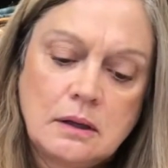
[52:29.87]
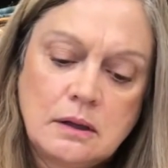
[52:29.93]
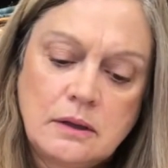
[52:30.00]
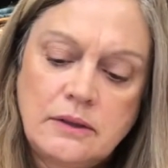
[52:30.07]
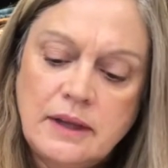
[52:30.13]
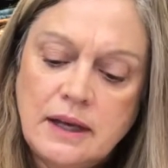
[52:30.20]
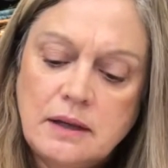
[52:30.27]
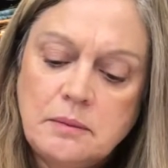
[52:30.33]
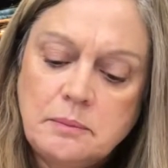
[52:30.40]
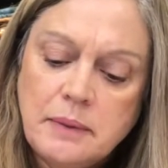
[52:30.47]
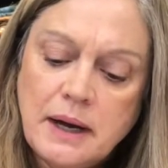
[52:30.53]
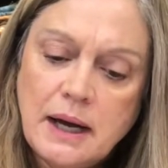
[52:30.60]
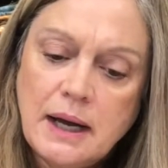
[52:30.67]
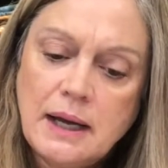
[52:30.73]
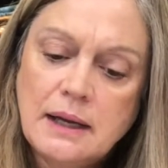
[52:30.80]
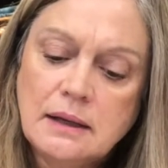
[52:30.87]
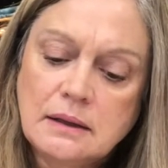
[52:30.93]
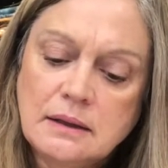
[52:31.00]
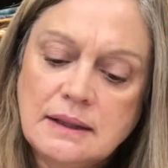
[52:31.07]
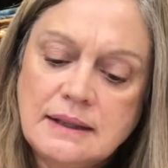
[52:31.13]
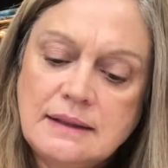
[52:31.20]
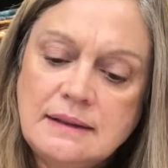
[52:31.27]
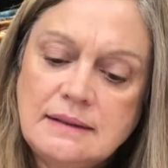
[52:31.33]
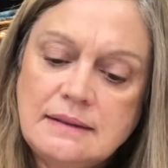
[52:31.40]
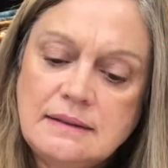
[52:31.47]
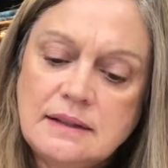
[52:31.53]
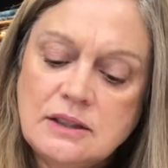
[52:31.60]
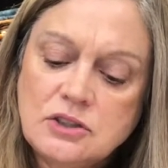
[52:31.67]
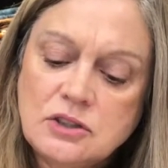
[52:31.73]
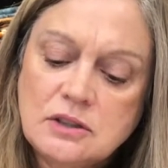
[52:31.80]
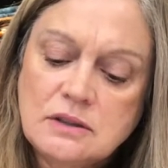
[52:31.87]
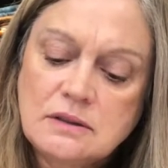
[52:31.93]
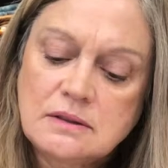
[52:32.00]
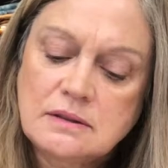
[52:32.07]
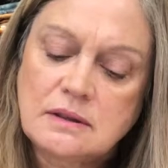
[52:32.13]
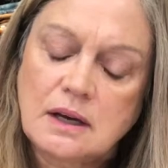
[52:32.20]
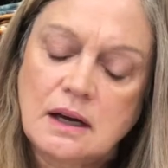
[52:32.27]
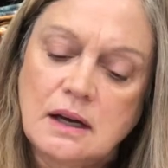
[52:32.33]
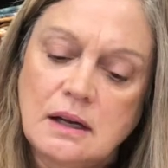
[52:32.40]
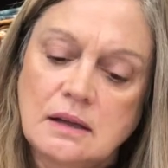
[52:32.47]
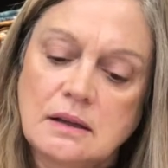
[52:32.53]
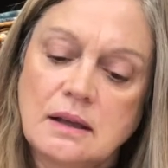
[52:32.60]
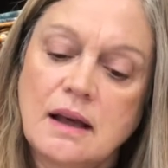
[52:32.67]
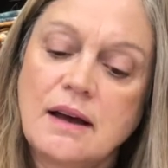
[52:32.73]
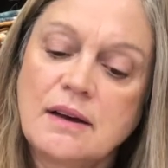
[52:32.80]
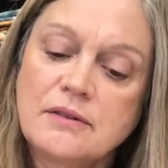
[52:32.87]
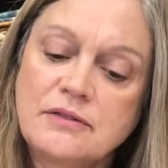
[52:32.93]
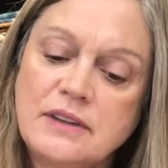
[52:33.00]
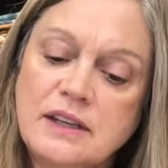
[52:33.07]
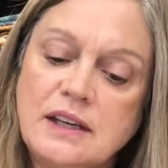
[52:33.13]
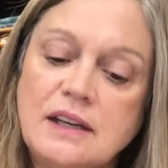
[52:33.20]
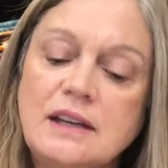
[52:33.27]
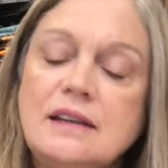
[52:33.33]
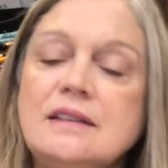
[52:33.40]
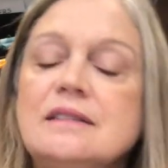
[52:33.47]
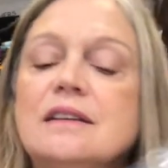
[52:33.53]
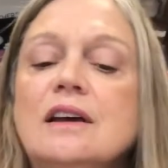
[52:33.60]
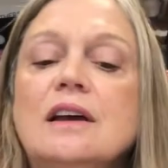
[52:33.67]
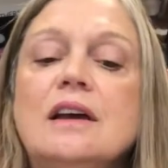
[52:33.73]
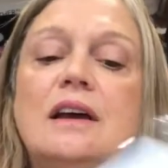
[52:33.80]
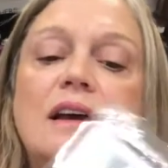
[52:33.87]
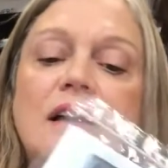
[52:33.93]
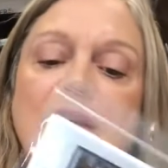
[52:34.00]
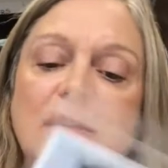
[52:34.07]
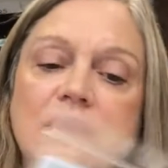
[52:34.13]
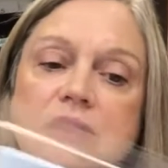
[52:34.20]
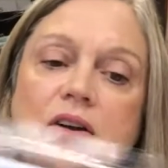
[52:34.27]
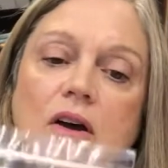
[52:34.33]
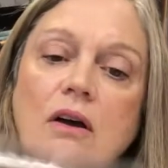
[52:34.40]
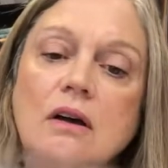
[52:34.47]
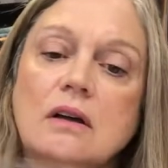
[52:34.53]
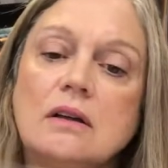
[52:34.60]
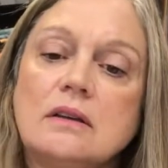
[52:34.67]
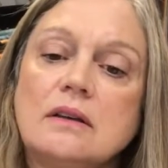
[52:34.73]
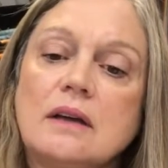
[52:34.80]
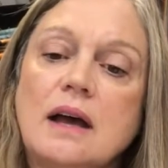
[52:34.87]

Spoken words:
Then by Lindy Stitches, I love these. It's called